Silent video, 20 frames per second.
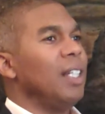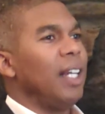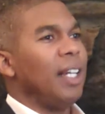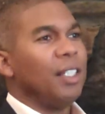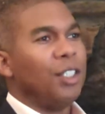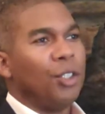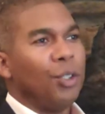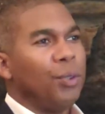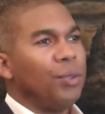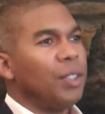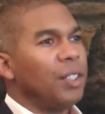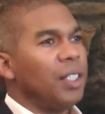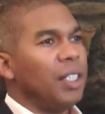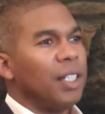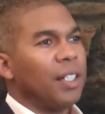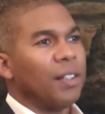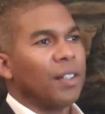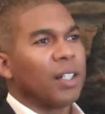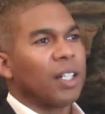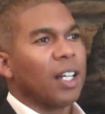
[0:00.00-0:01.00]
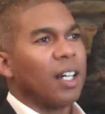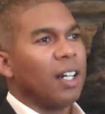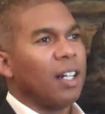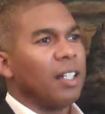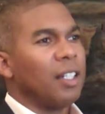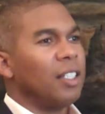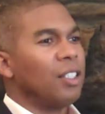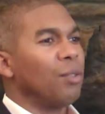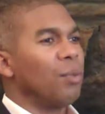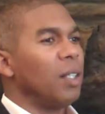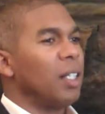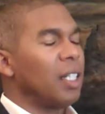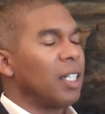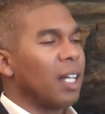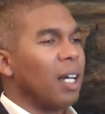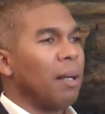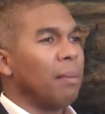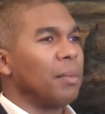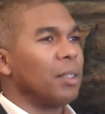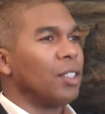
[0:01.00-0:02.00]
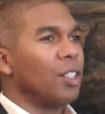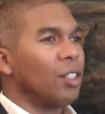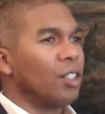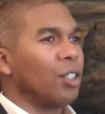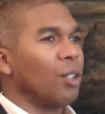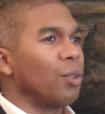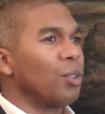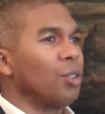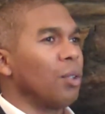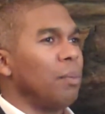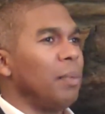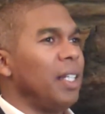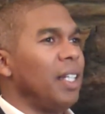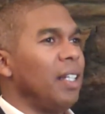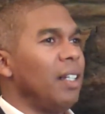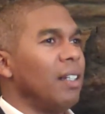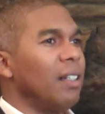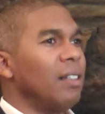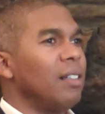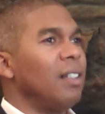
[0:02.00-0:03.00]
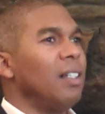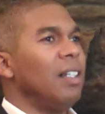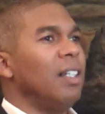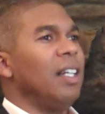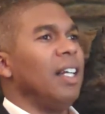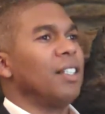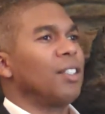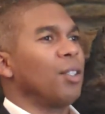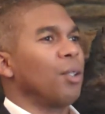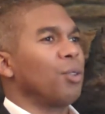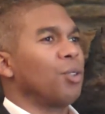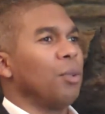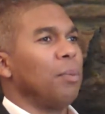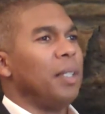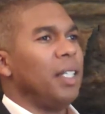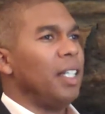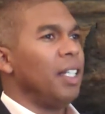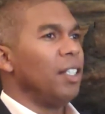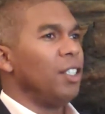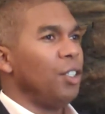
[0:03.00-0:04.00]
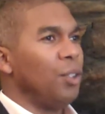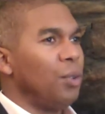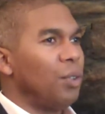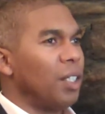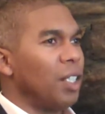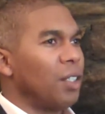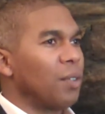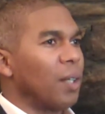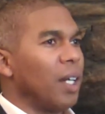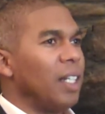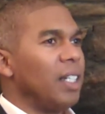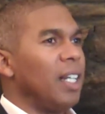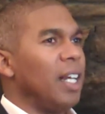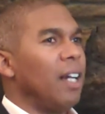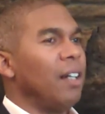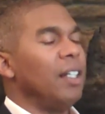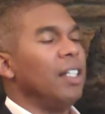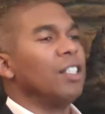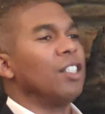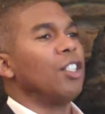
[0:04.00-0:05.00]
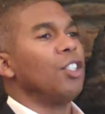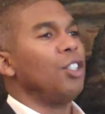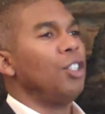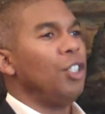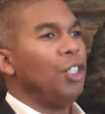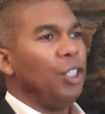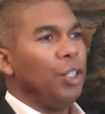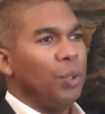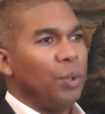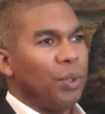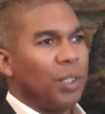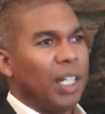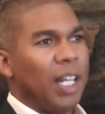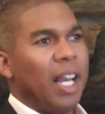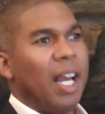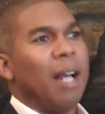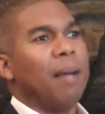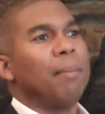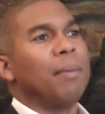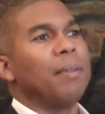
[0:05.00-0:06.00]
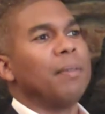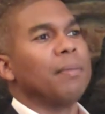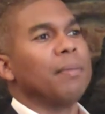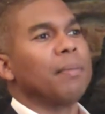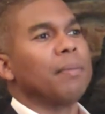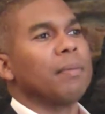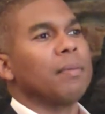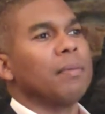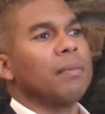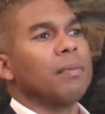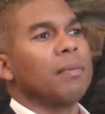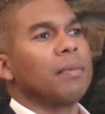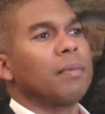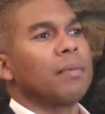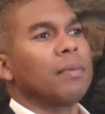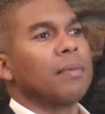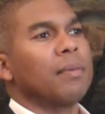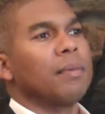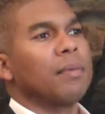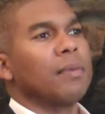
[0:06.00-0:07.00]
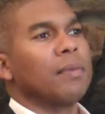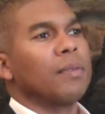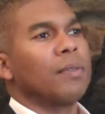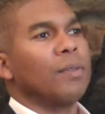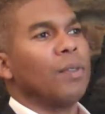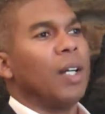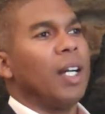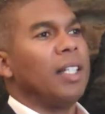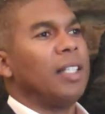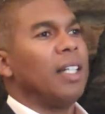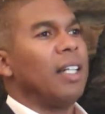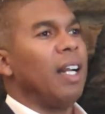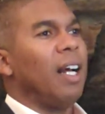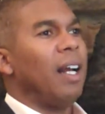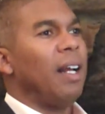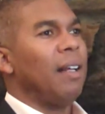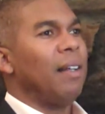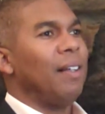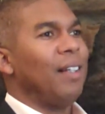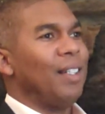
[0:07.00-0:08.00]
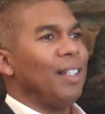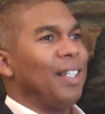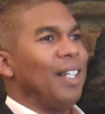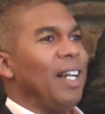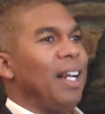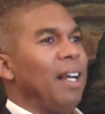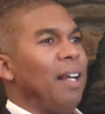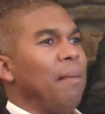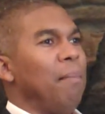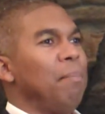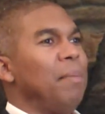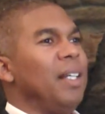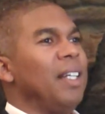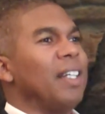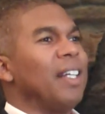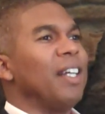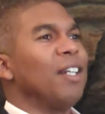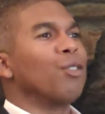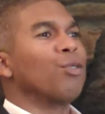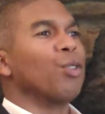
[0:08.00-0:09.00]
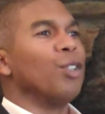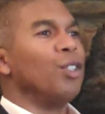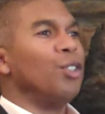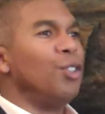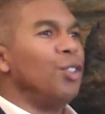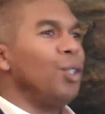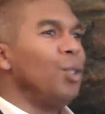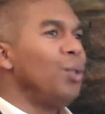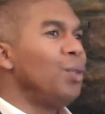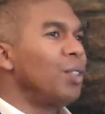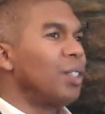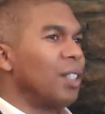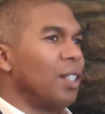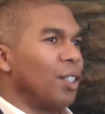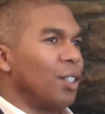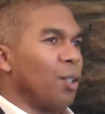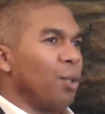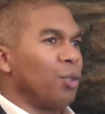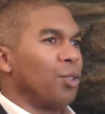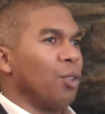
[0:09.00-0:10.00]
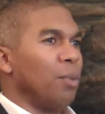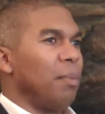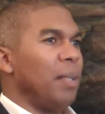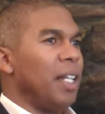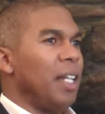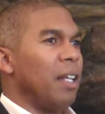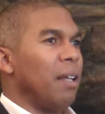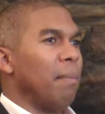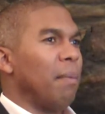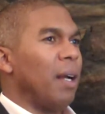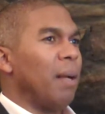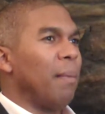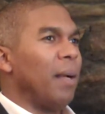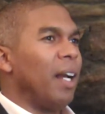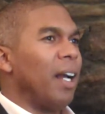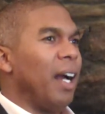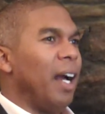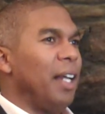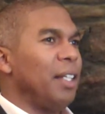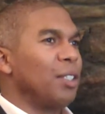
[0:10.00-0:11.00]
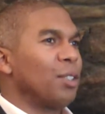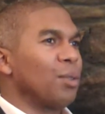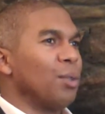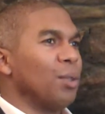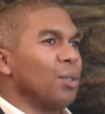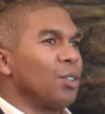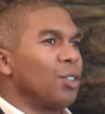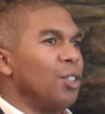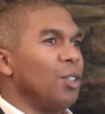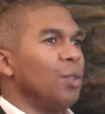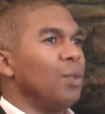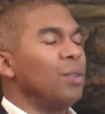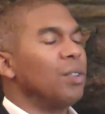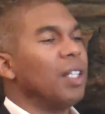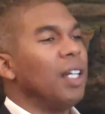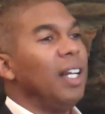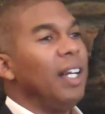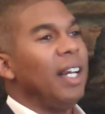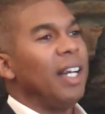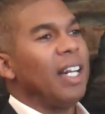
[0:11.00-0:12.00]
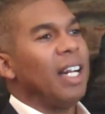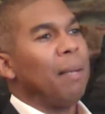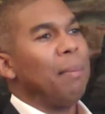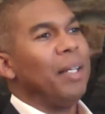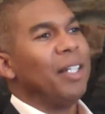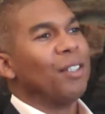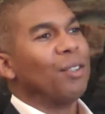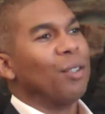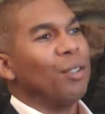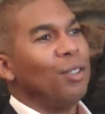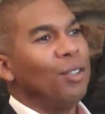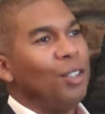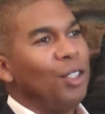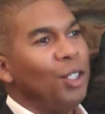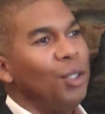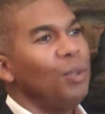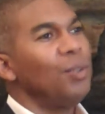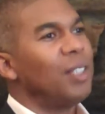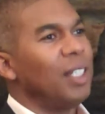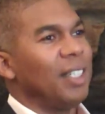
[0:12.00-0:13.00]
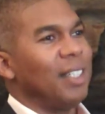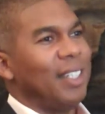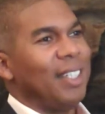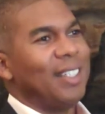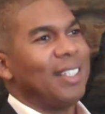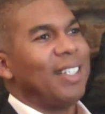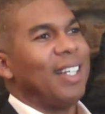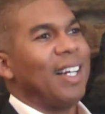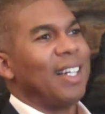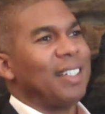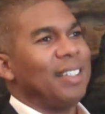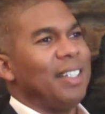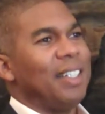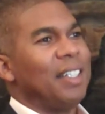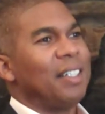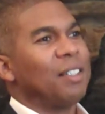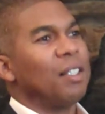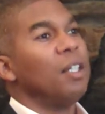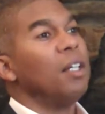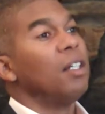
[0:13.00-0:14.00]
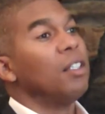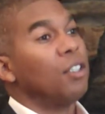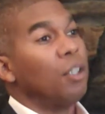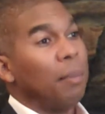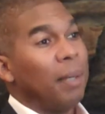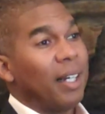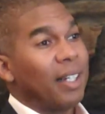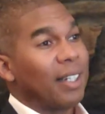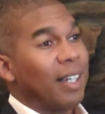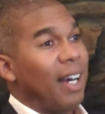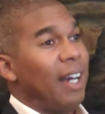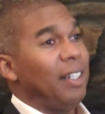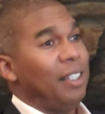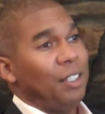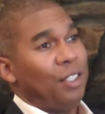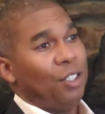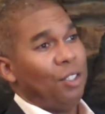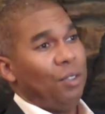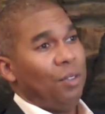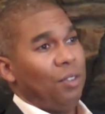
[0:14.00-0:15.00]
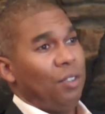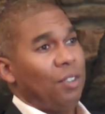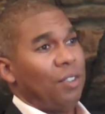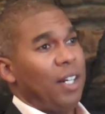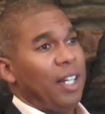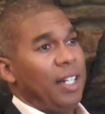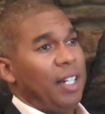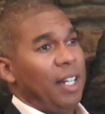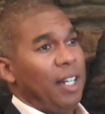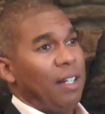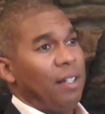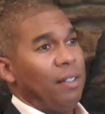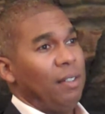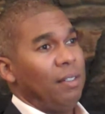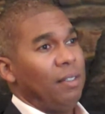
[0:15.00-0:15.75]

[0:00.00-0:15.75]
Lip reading: and junior year in college when it comes to social media and social media usage right now is a huge gap, right? That I am being introduced to social media by my high school students, and I'm introducing these techniques to my college students right now.